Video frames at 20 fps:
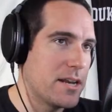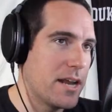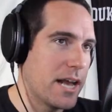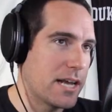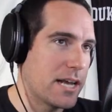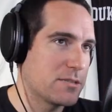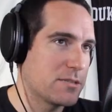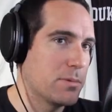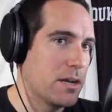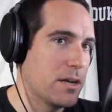
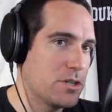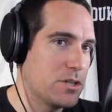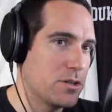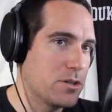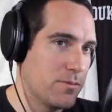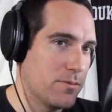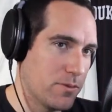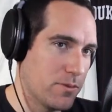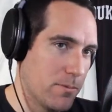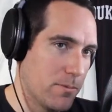
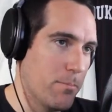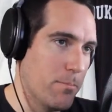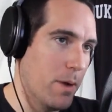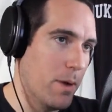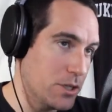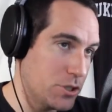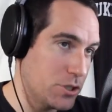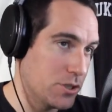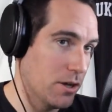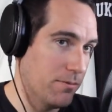explanation for
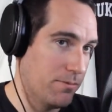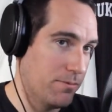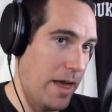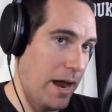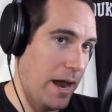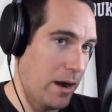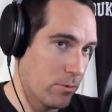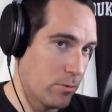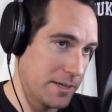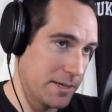much of
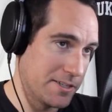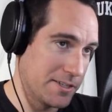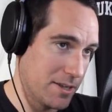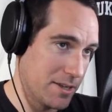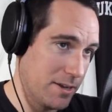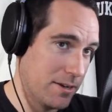that reason.